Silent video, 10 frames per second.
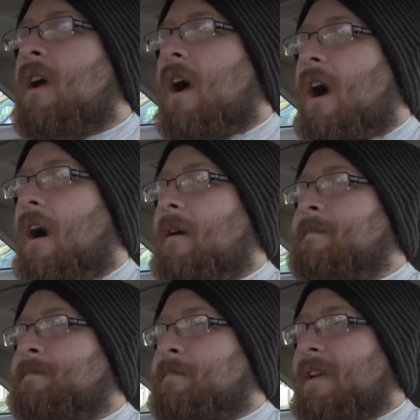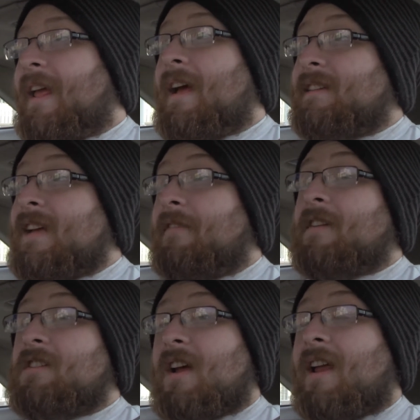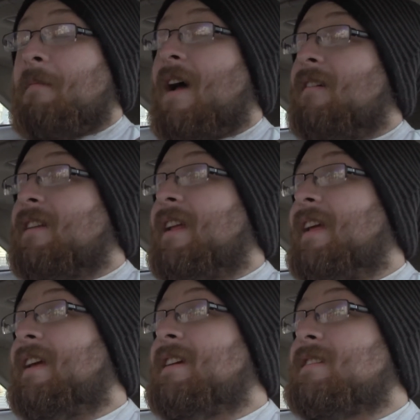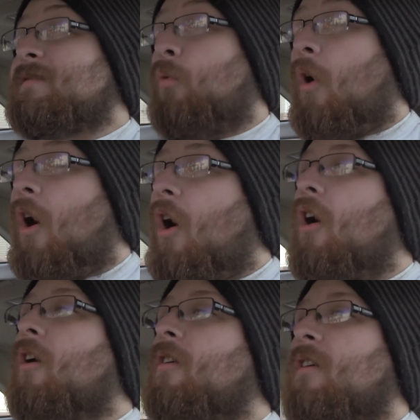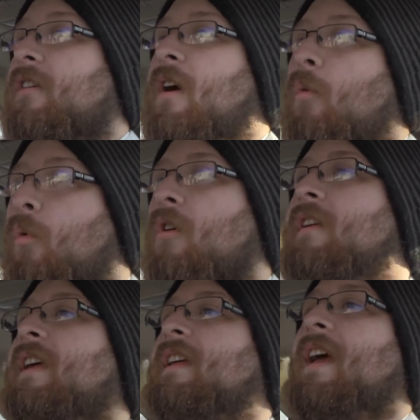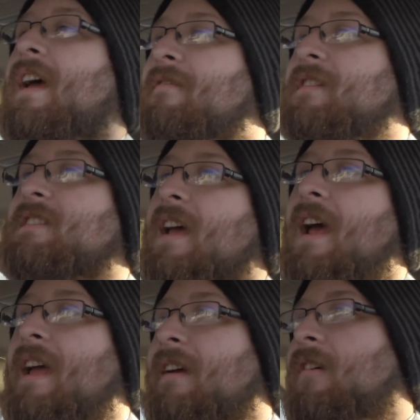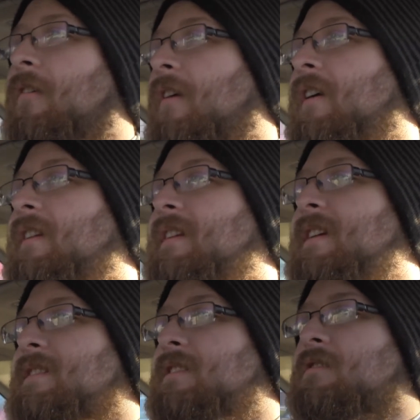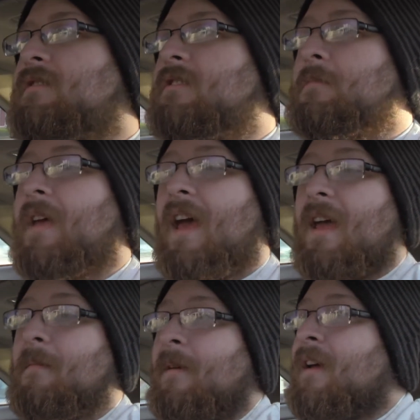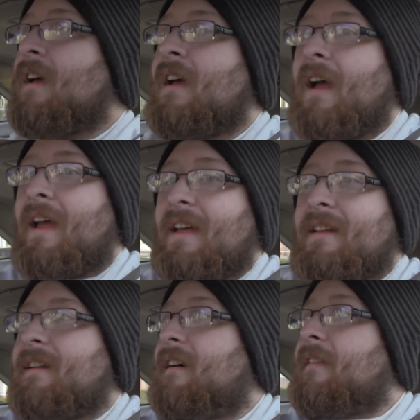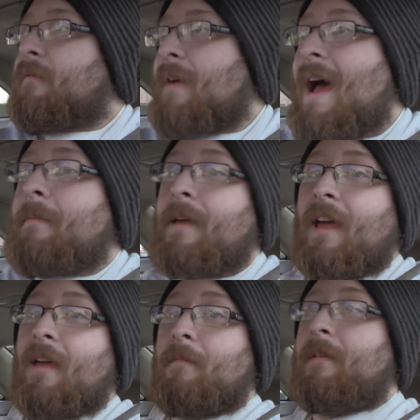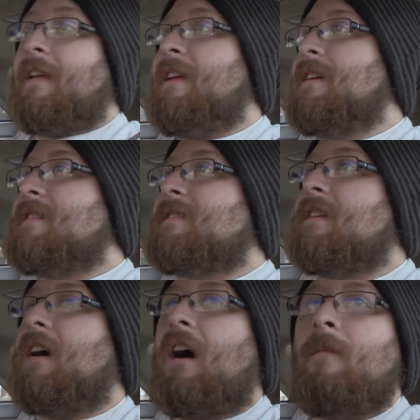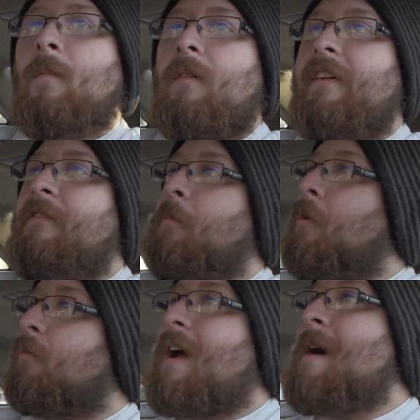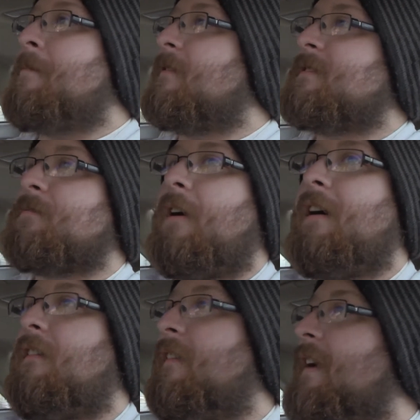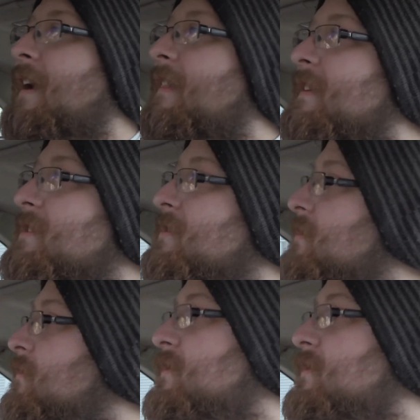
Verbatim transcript: But yeah, definitely check him out. He is hard working every day on his YouTube game and the rap game. He is an unbelievable rapper as well. Like, I listen to